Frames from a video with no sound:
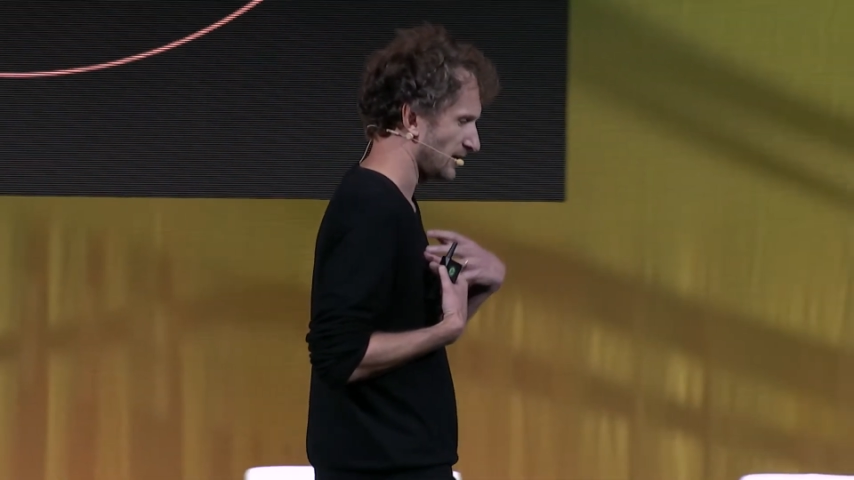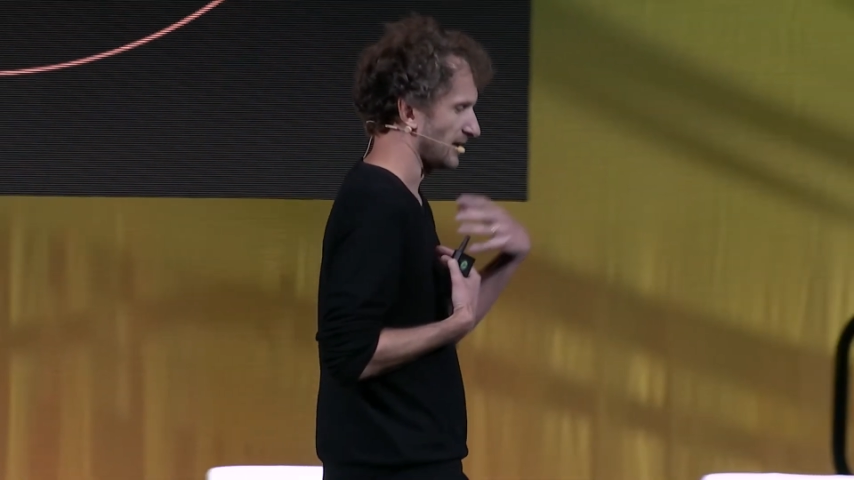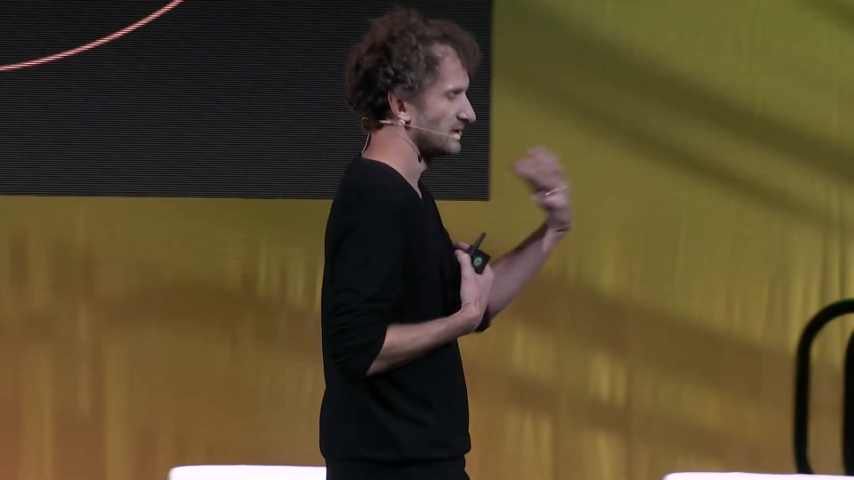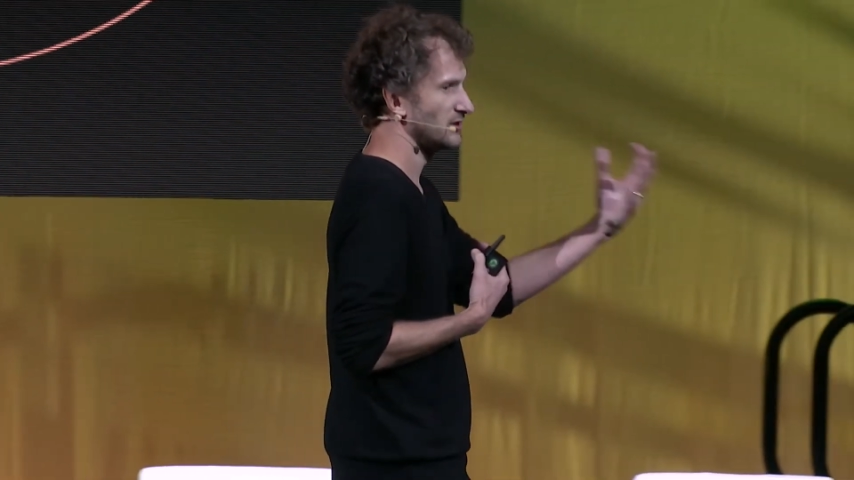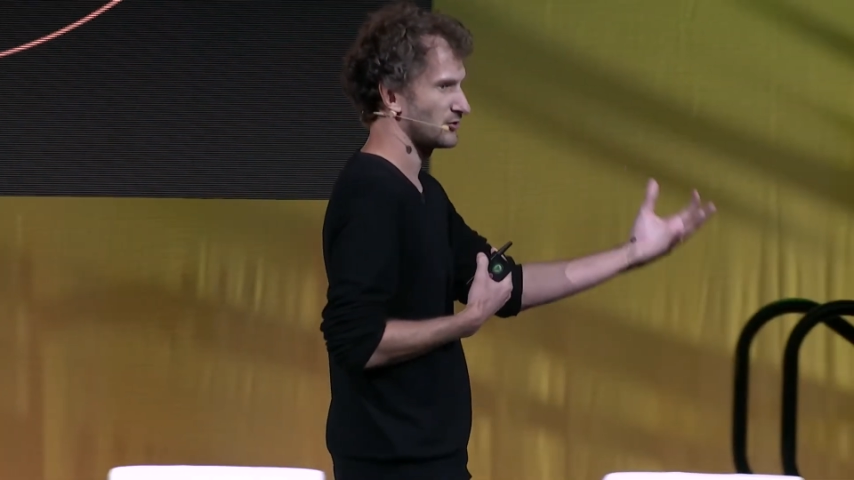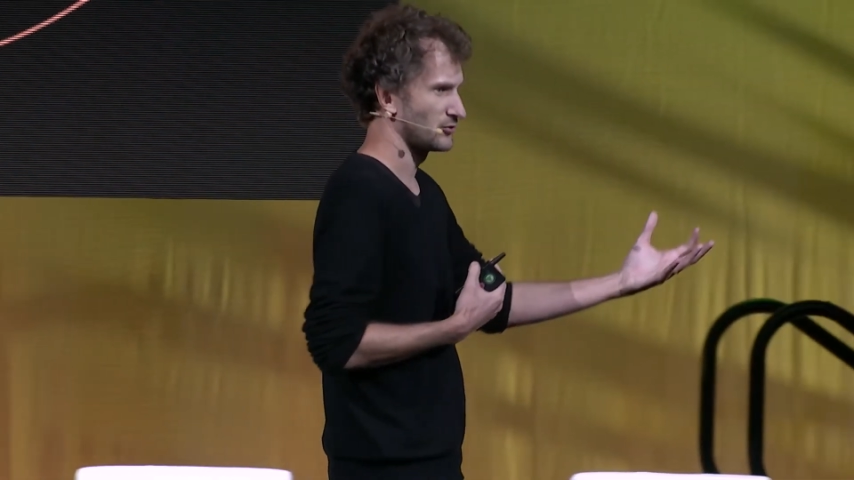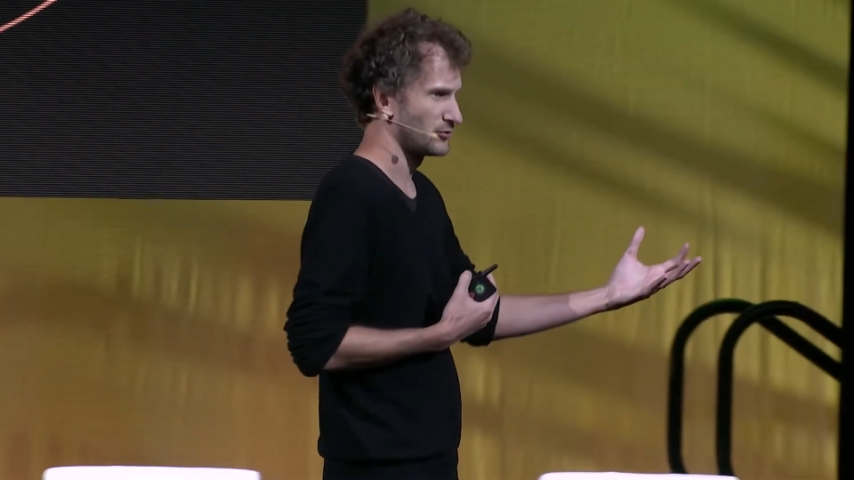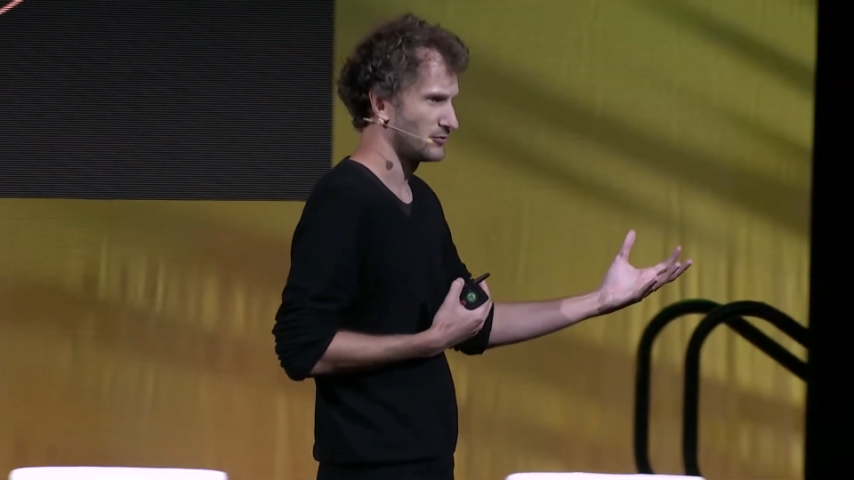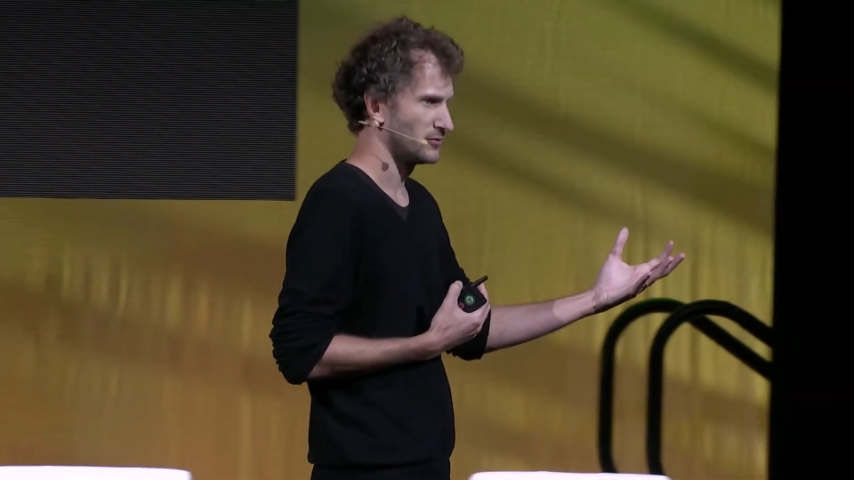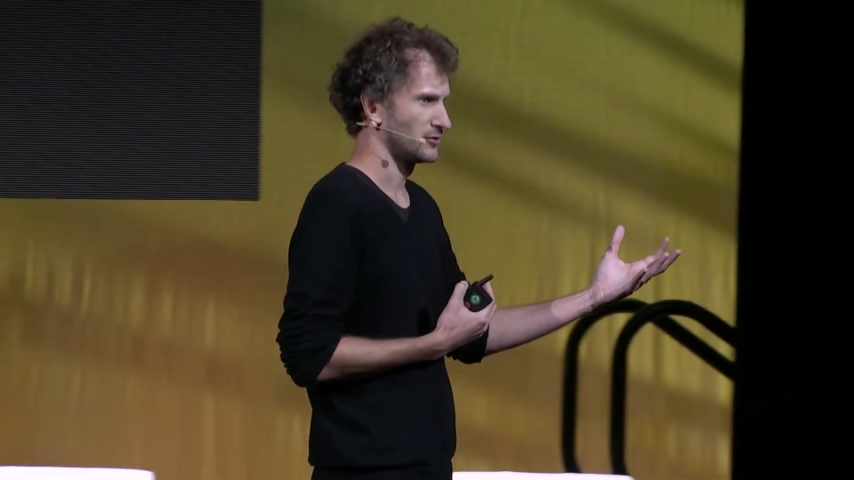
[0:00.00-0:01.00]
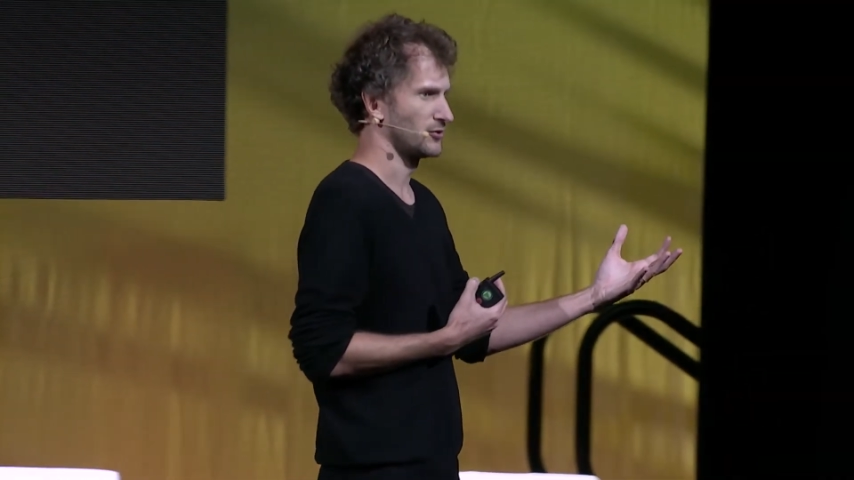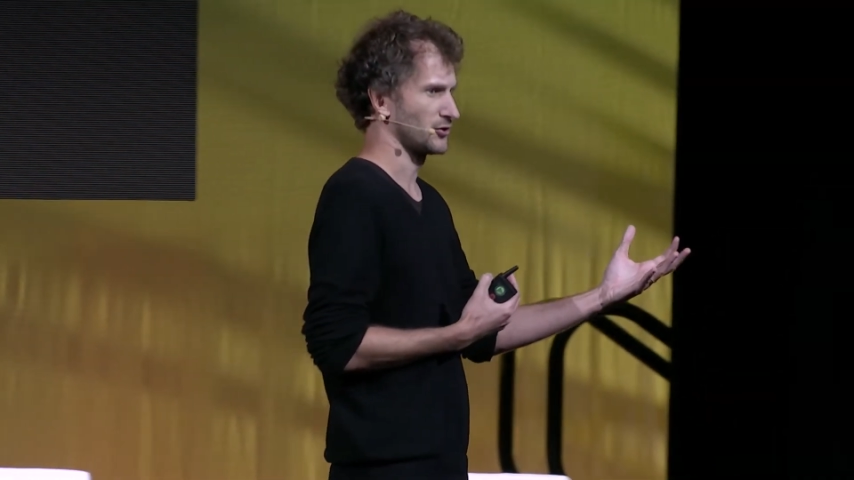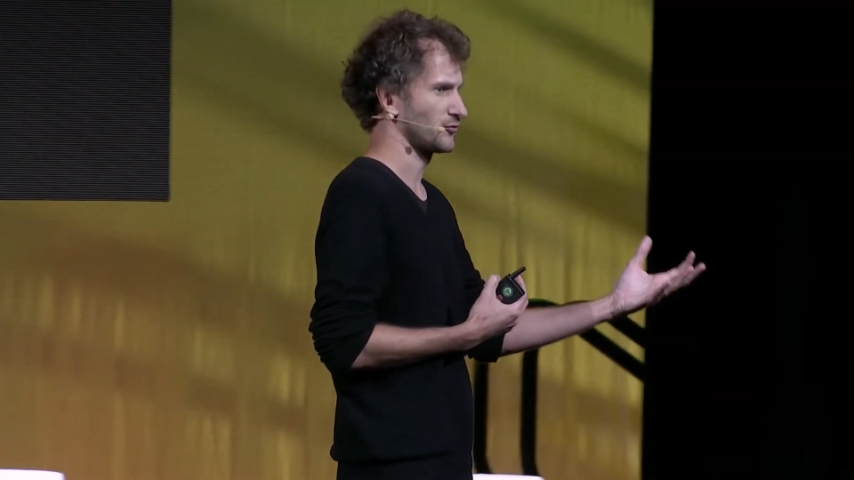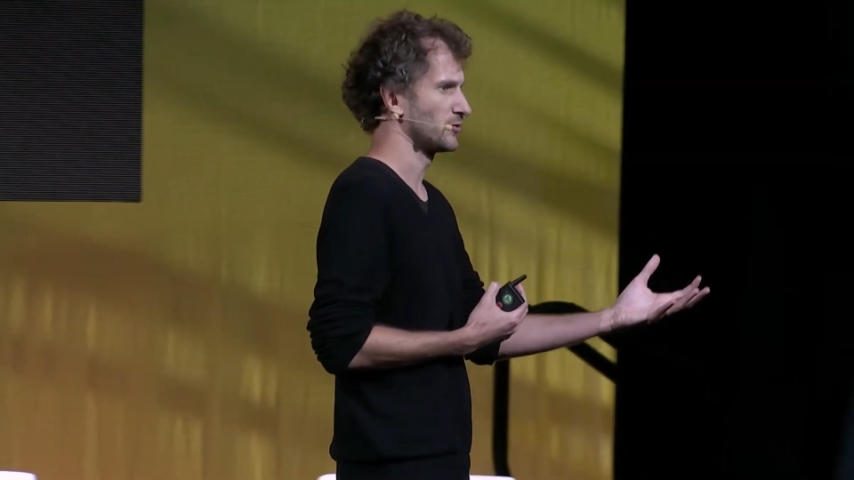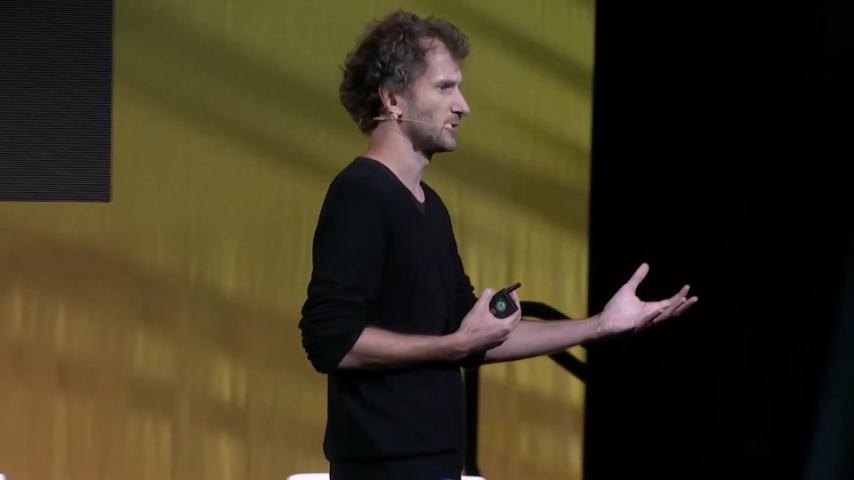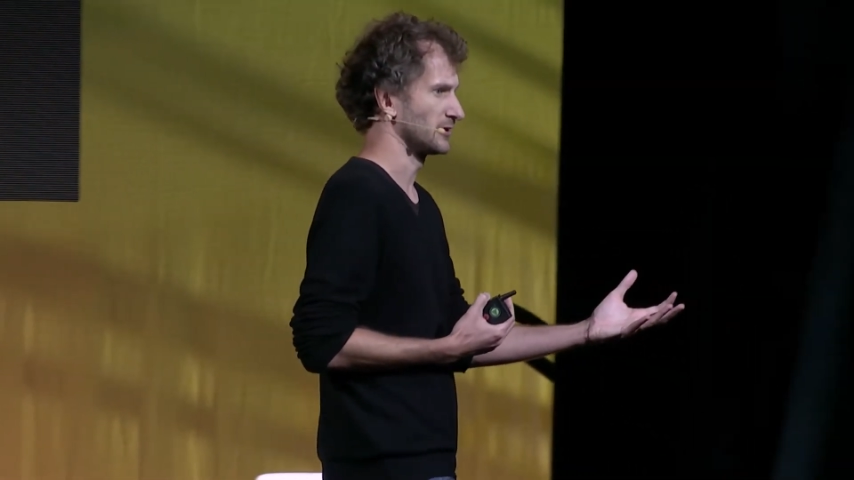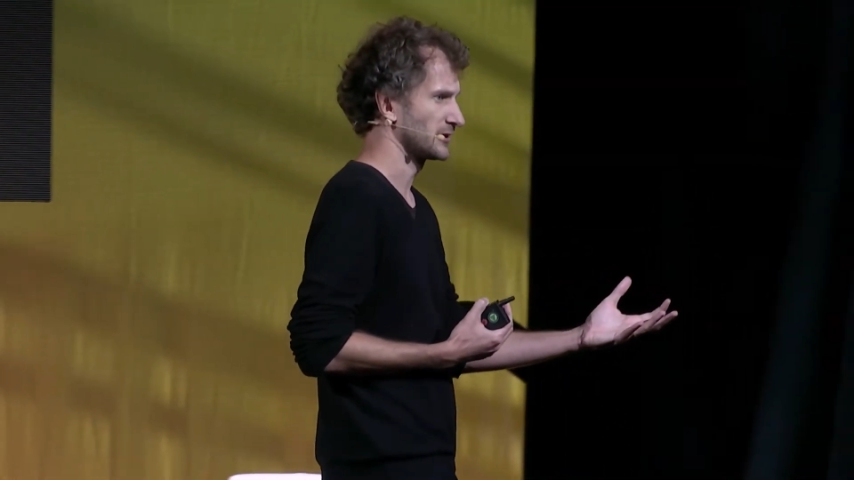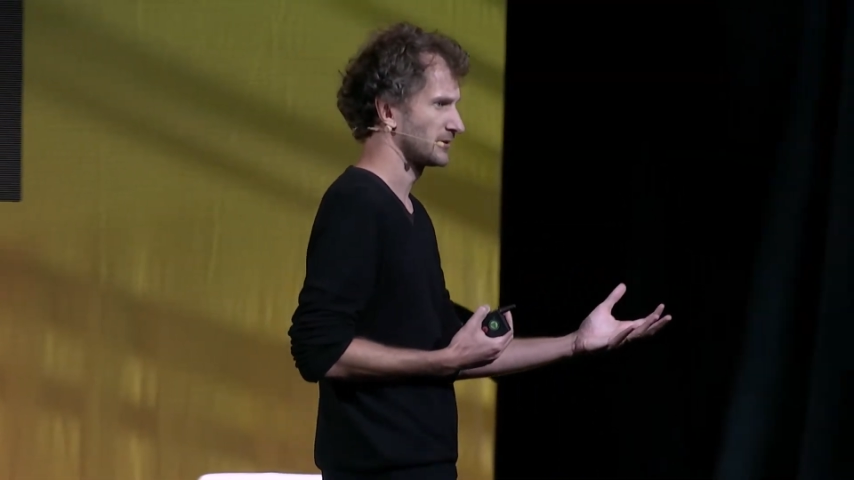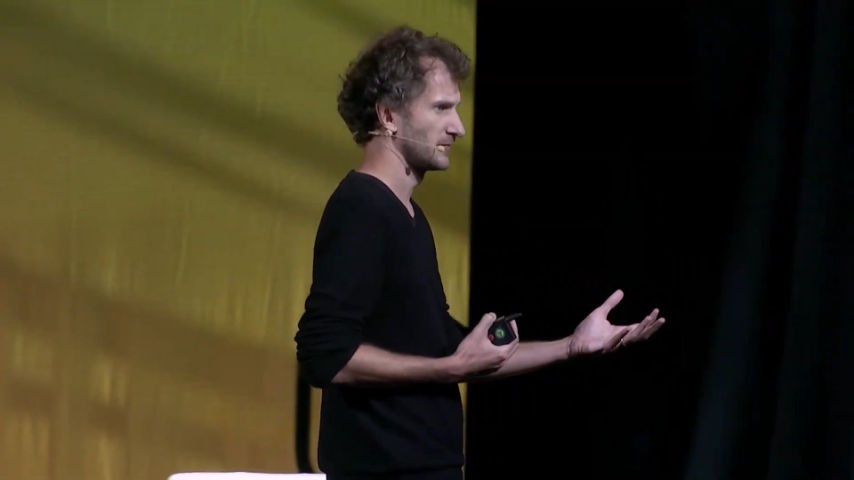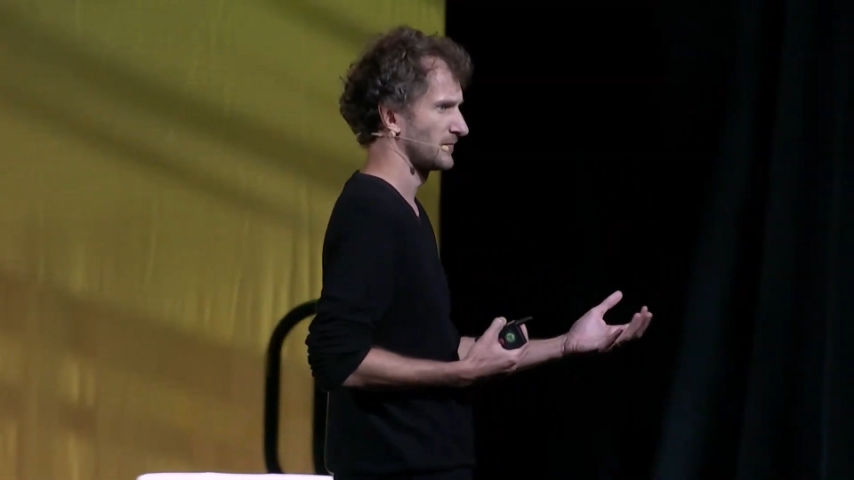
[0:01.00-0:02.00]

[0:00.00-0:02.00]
I need to go through a bank.